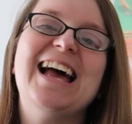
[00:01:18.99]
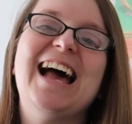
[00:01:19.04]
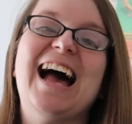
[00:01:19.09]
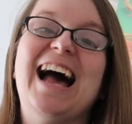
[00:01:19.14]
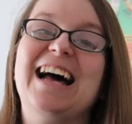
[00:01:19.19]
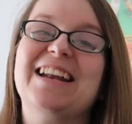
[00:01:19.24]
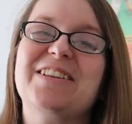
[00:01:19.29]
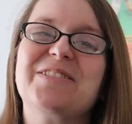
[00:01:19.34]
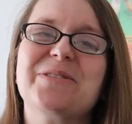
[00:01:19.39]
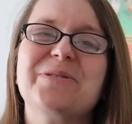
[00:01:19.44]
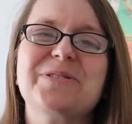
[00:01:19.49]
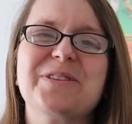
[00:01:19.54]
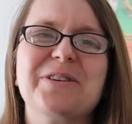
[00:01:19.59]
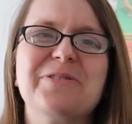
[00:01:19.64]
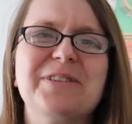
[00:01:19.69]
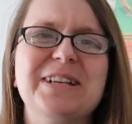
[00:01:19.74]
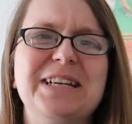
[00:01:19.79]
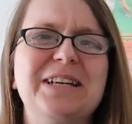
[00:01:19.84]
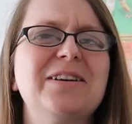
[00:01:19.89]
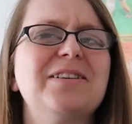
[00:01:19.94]
And it's also
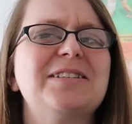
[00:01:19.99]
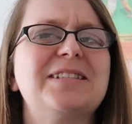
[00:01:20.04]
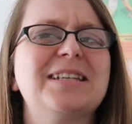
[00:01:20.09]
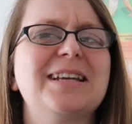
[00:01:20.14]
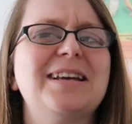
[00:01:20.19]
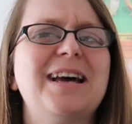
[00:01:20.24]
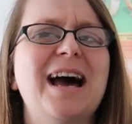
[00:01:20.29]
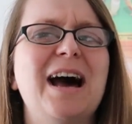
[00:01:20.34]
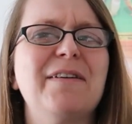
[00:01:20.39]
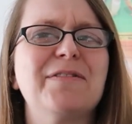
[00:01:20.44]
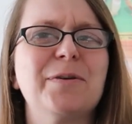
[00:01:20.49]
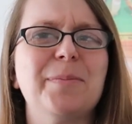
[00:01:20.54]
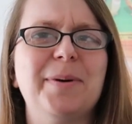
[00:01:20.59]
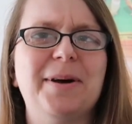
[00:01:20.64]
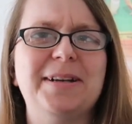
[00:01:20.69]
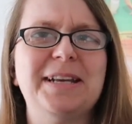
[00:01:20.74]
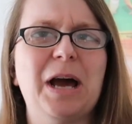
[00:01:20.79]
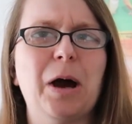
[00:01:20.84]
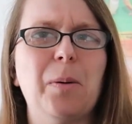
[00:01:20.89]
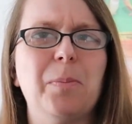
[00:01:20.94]
really good to have your
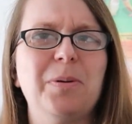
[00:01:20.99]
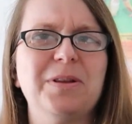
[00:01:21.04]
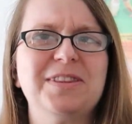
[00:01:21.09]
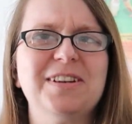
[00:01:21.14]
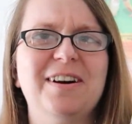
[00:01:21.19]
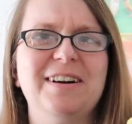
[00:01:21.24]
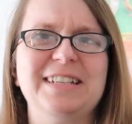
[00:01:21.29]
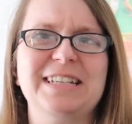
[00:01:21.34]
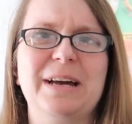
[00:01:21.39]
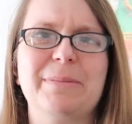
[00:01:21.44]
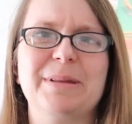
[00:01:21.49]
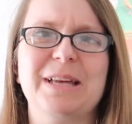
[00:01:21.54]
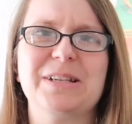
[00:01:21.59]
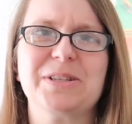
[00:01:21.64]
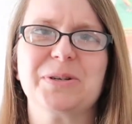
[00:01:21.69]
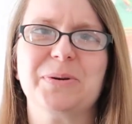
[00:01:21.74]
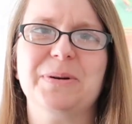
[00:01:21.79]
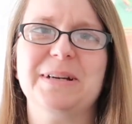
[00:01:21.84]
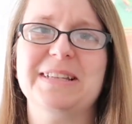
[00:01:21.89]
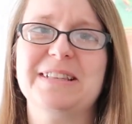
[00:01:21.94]
bird help with tidying up their
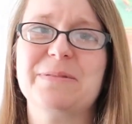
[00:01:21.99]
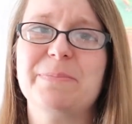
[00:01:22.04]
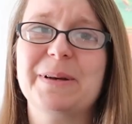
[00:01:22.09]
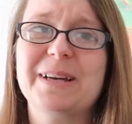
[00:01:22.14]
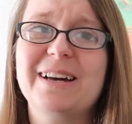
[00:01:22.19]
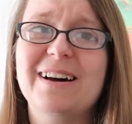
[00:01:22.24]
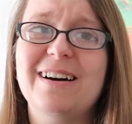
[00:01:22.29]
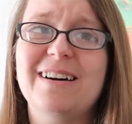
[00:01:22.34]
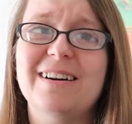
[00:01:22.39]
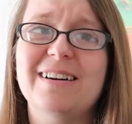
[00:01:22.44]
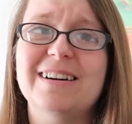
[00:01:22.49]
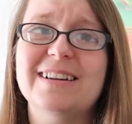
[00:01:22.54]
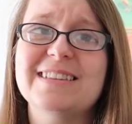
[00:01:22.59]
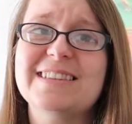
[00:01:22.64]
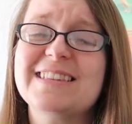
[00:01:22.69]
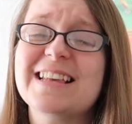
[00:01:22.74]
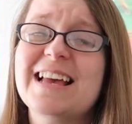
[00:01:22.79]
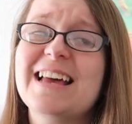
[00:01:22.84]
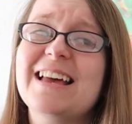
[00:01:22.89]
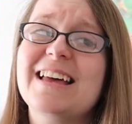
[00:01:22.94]
toys
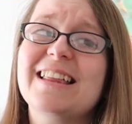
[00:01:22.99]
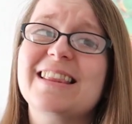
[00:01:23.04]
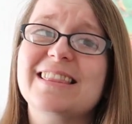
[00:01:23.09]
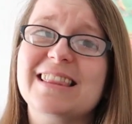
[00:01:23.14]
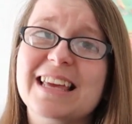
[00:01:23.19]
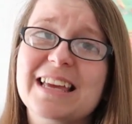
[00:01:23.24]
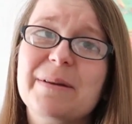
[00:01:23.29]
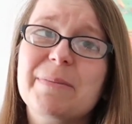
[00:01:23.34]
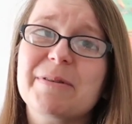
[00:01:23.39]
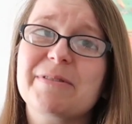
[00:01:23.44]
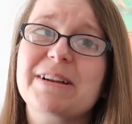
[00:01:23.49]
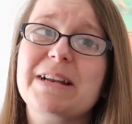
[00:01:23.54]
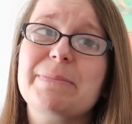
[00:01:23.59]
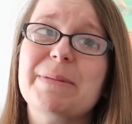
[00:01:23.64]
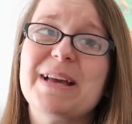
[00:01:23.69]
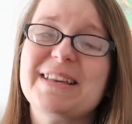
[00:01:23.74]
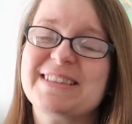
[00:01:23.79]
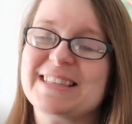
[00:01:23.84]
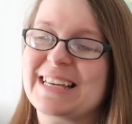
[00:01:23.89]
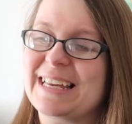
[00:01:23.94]
because they can be really
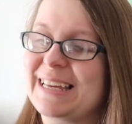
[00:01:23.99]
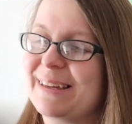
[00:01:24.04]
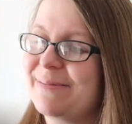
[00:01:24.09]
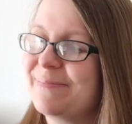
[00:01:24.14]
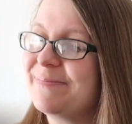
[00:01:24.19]
messy.